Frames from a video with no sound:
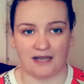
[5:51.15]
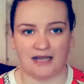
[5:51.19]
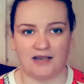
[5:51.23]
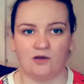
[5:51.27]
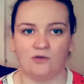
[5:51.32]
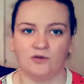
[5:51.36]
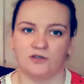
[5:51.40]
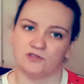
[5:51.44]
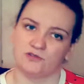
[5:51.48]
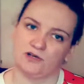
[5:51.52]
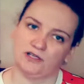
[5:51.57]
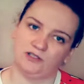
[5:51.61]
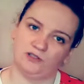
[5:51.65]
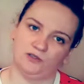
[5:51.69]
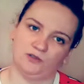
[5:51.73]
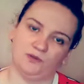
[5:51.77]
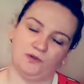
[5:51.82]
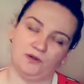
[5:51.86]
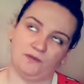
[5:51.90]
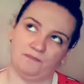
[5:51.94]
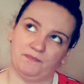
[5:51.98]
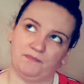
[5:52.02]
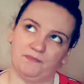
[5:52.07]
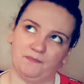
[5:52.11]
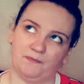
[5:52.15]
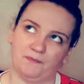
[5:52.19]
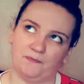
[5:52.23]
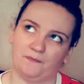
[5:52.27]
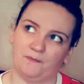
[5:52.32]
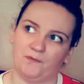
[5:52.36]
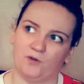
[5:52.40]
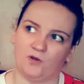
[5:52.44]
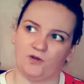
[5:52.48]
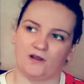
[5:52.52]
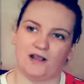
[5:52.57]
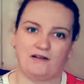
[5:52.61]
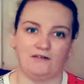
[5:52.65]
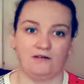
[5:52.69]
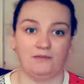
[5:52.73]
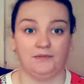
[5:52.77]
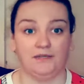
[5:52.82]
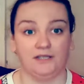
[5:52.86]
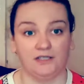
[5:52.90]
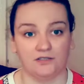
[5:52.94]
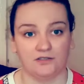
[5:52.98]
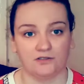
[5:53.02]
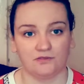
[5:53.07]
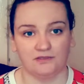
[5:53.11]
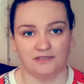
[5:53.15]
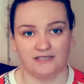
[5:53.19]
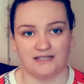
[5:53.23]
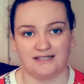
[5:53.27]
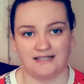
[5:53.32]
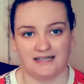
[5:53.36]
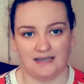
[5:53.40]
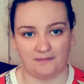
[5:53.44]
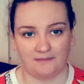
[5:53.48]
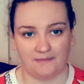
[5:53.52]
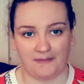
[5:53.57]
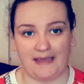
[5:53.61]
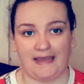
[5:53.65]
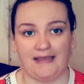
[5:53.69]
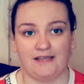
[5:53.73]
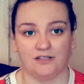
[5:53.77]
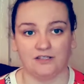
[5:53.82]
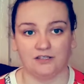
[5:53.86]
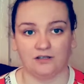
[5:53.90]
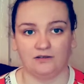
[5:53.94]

I always try to cook our meals with the same base.